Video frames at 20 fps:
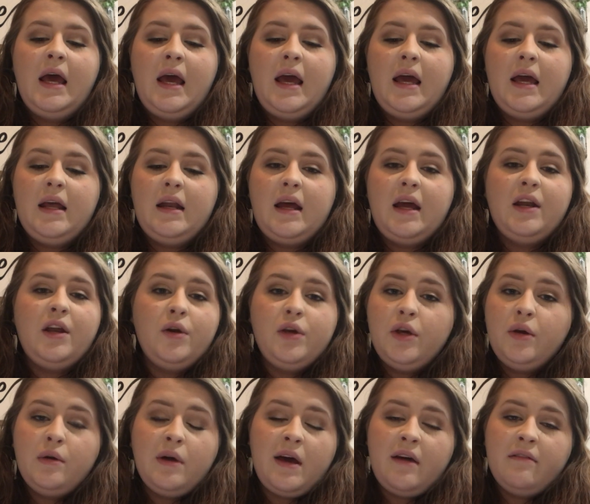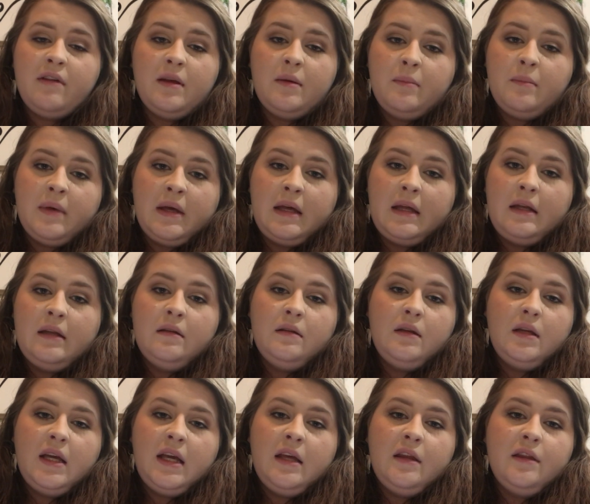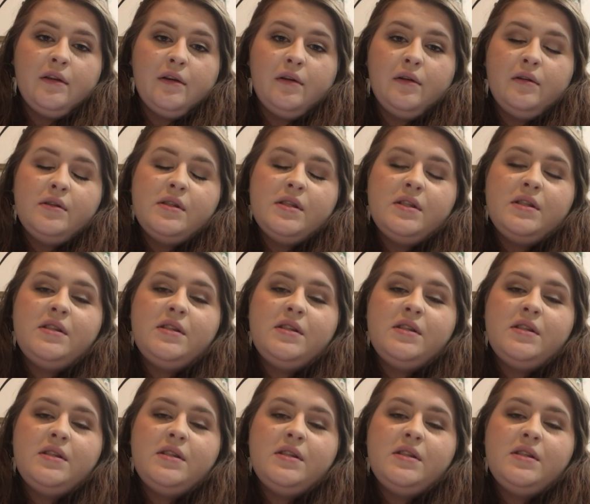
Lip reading: and I know you haven't been either,